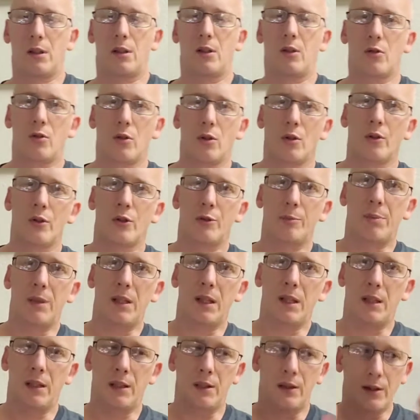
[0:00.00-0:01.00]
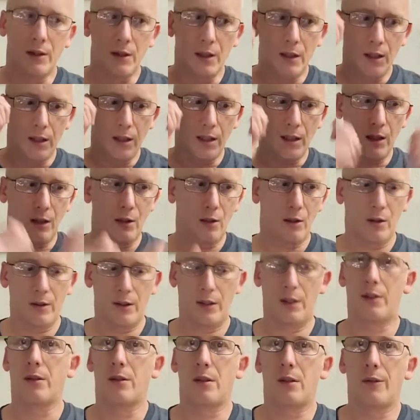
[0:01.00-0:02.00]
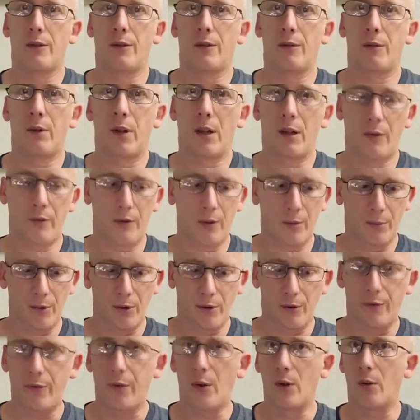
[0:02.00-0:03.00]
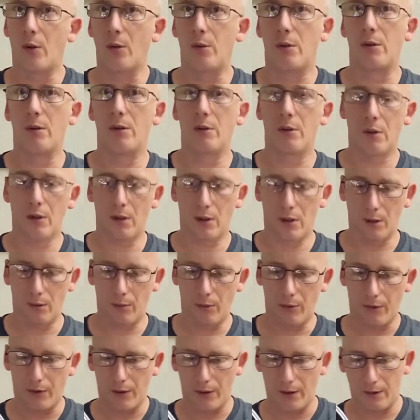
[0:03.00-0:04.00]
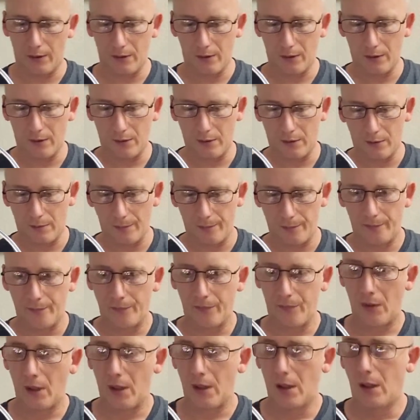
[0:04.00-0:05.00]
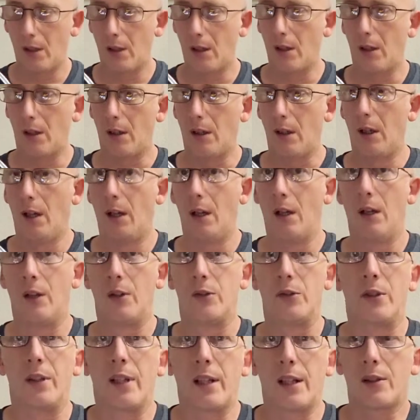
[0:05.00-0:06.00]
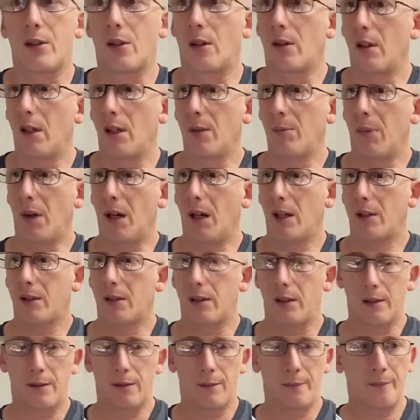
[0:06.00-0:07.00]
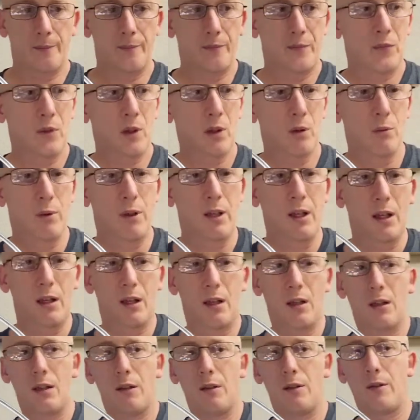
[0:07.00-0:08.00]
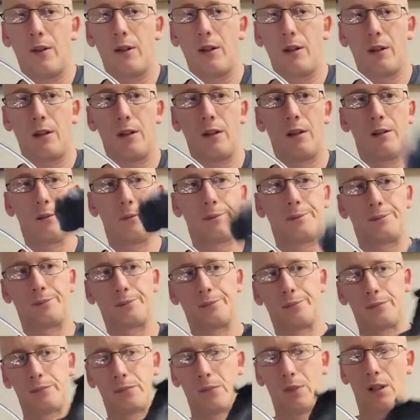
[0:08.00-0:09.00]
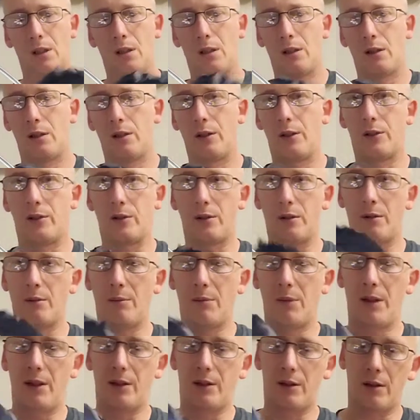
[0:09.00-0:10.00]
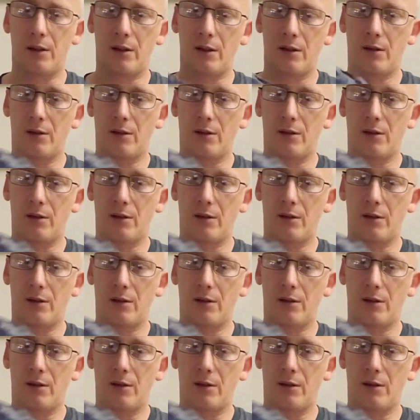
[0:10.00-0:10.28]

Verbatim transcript: control the speeds and all that stuff right from your phone um, without it. So, so that is our unboxing. We have this amazing